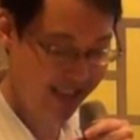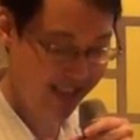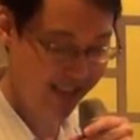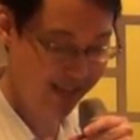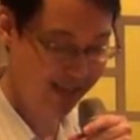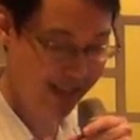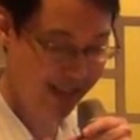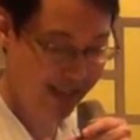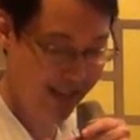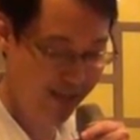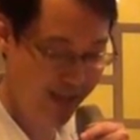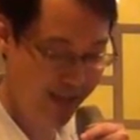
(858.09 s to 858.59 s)

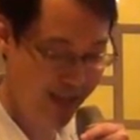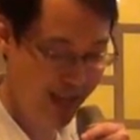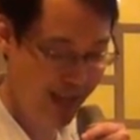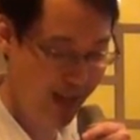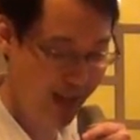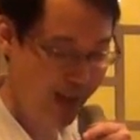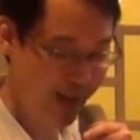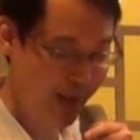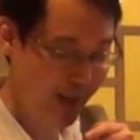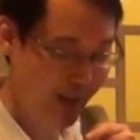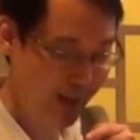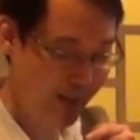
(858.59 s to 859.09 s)
Okay, let me
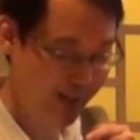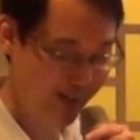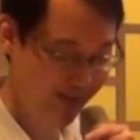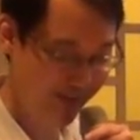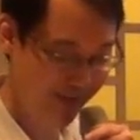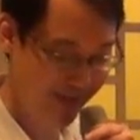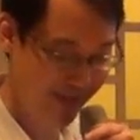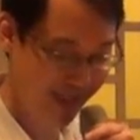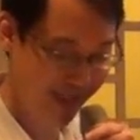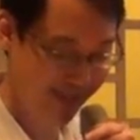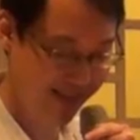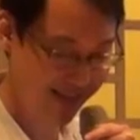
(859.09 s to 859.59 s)
add
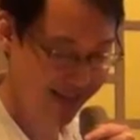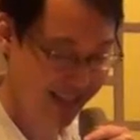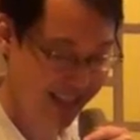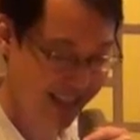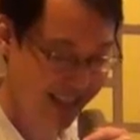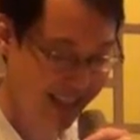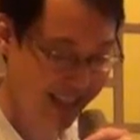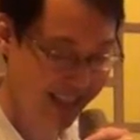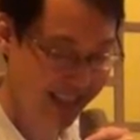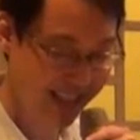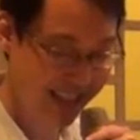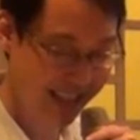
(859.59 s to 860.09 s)
on.
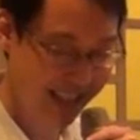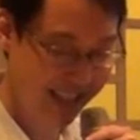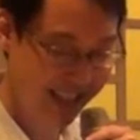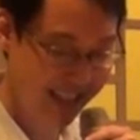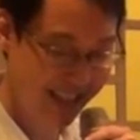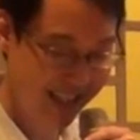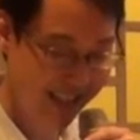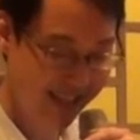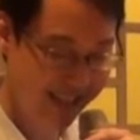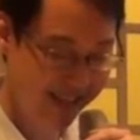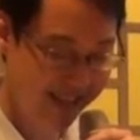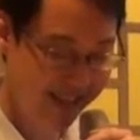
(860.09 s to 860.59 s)
Okay,
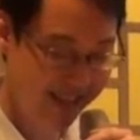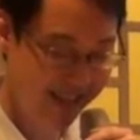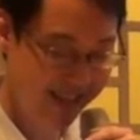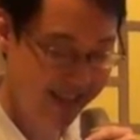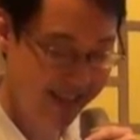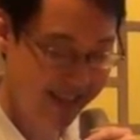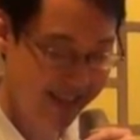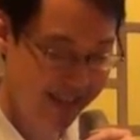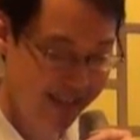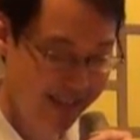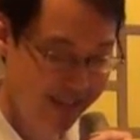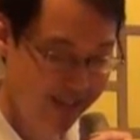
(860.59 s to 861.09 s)

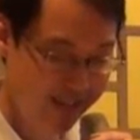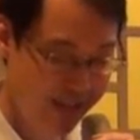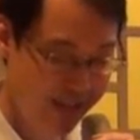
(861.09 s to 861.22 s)
he